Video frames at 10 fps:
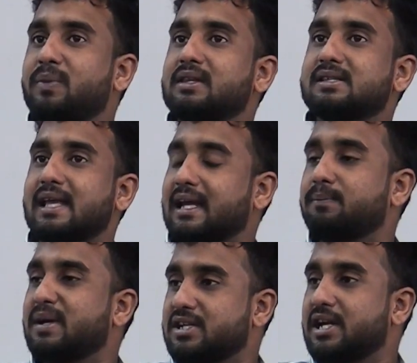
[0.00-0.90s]
they've been the
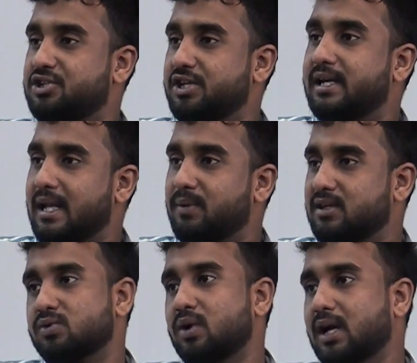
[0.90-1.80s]
second best Asian team
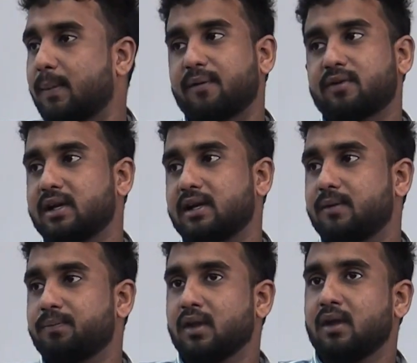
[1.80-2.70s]
in this World Cup after
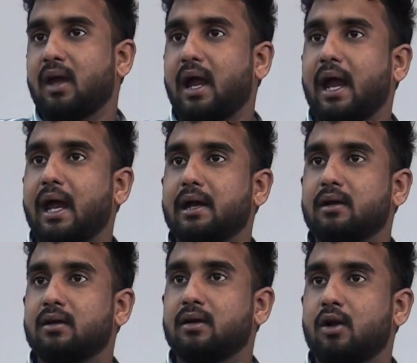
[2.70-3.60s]
India.
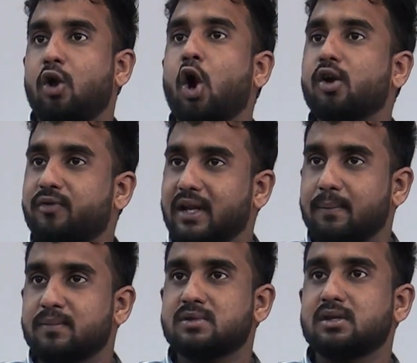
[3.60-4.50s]
And a lot of
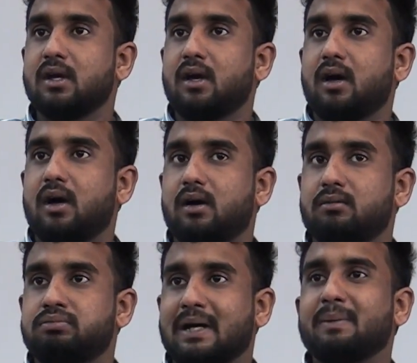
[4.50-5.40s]
teams,
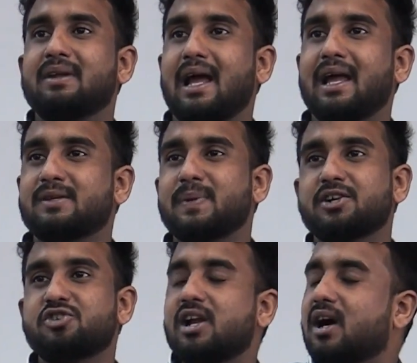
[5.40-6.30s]
I
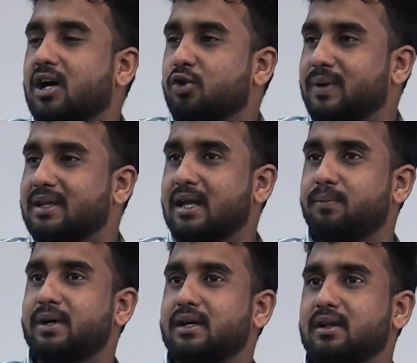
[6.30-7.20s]
expected Sri Lanka to be
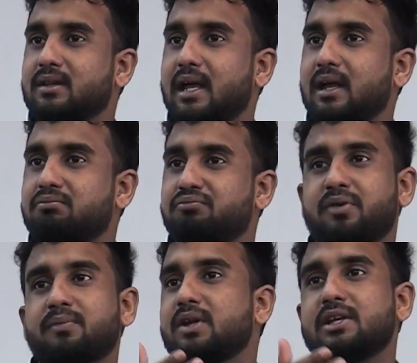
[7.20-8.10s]
there, but they,
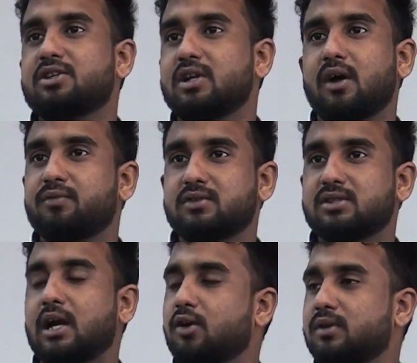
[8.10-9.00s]
from the initial
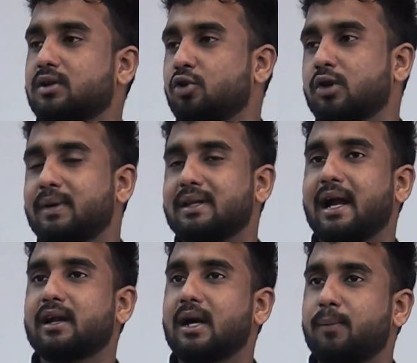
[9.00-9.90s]
start of the tournament,
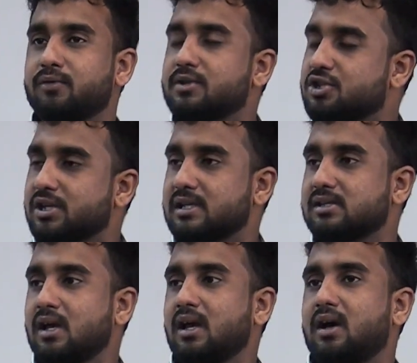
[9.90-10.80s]
they had a couple of
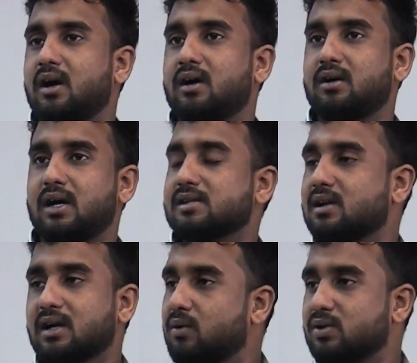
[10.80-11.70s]
injuries.
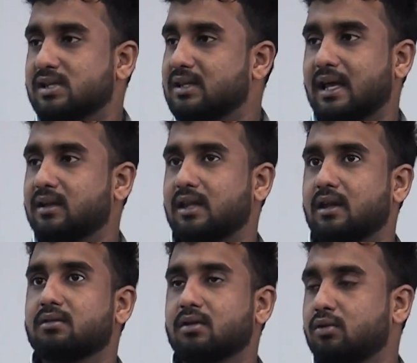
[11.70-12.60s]
Hasranga was in there,
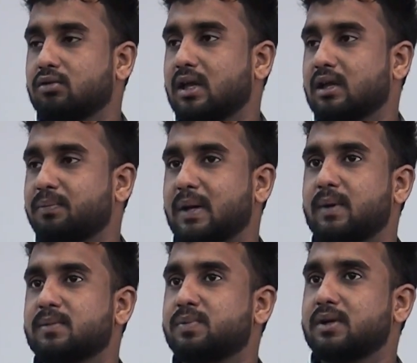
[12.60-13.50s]
their
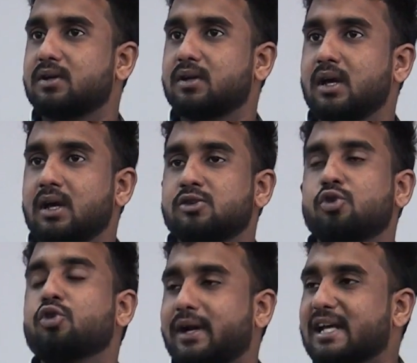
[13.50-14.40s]
premium spinner.
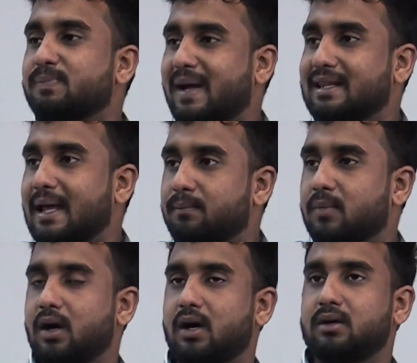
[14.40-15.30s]
So you could expect
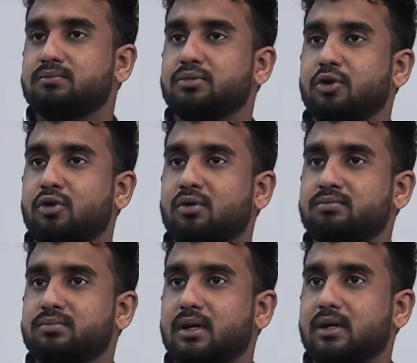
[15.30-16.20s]
them,
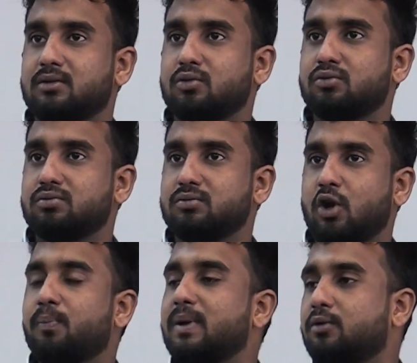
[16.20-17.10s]
to
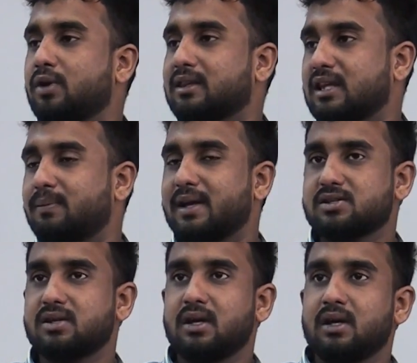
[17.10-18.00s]
not be at their
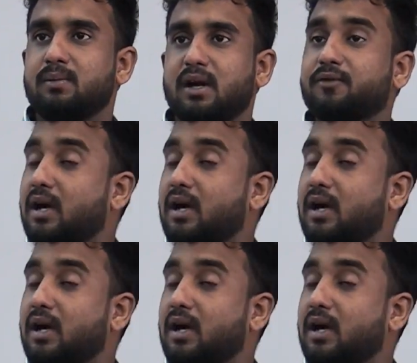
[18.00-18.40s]
best. But